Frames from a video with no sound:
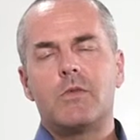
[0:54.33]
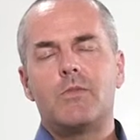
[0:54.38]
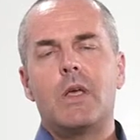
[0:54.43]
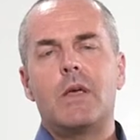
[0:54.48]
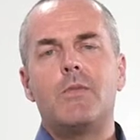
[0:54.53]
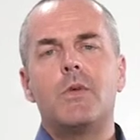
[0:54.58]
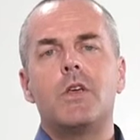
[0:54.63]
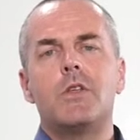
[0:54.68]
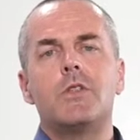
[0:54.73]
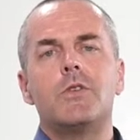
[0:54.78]
So
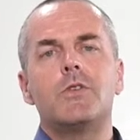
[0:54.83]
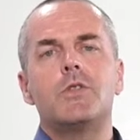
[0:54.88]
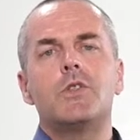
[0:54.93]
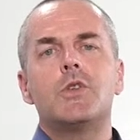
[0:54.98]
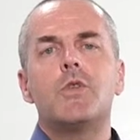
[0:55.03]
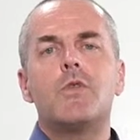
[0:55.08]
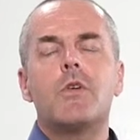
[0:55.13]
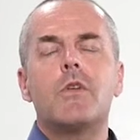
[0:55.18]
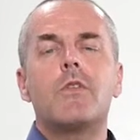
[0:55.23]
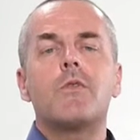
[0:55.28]
maybe you do
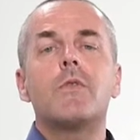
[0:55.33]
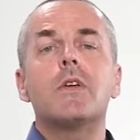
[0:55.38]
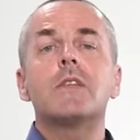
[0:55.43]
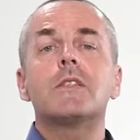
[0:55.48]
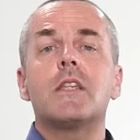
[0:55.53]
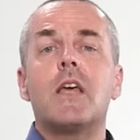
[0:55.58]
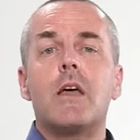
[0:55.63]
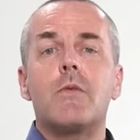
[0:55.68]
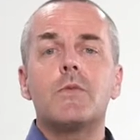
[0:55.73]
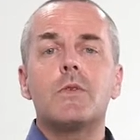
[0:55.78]
two or
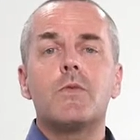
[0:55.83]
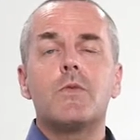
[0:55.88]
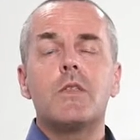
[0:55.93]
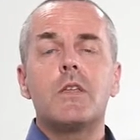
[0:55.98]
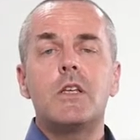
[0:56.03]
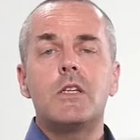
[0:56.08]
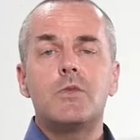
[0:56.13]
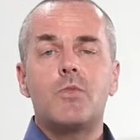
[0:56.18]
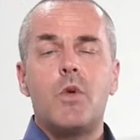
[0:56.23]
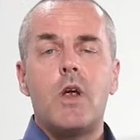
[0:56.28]
three steps
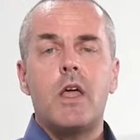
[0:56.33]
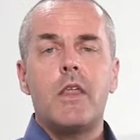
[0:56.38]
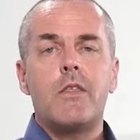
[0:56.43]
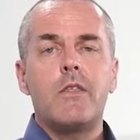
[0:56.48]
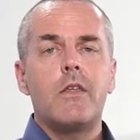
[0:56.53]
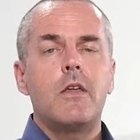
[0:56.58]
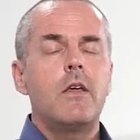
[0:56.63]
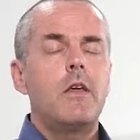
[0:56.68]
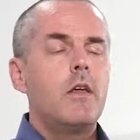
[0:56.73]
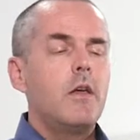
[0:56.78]
with each
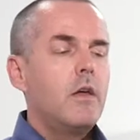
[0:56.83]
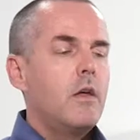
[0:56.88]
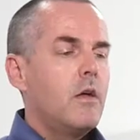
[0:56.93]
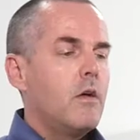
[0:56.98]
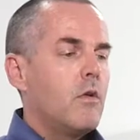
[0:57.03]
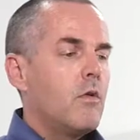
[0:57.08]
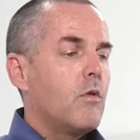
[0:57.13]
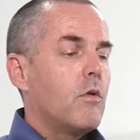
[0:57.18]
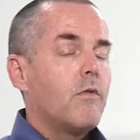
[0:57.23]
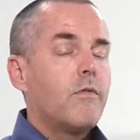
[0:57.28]
breath,
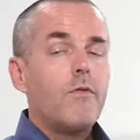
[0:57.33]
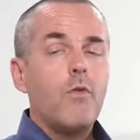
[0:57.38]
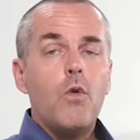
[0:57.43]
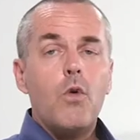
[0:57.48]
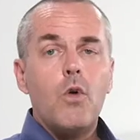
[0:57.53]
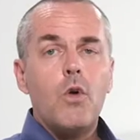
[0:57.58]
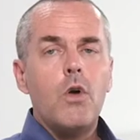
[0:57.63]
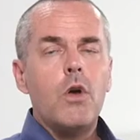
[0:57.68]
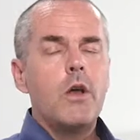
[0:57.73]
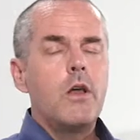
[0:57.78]
or
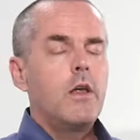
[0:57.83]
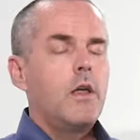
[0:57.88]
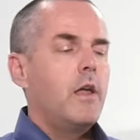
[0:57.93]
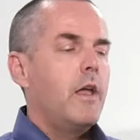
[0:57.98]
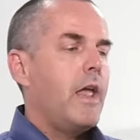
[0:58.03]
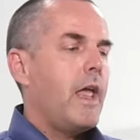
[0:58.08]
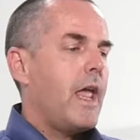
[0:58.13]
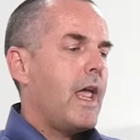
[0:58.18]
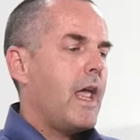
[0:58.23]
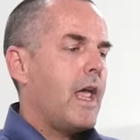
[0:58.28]
four,
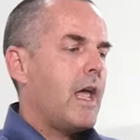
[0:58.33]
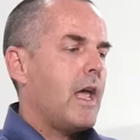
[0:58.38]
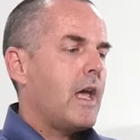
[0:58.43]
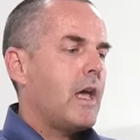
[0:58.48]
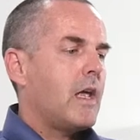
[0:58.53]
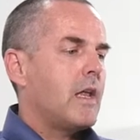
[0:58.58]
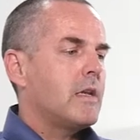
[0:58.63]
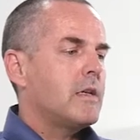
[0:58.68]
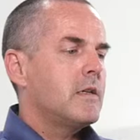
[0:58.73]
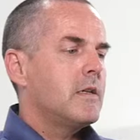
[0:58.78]

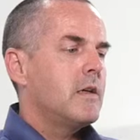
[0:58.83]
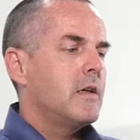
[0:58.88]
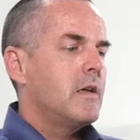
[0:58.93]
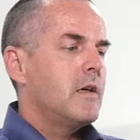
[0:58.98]
and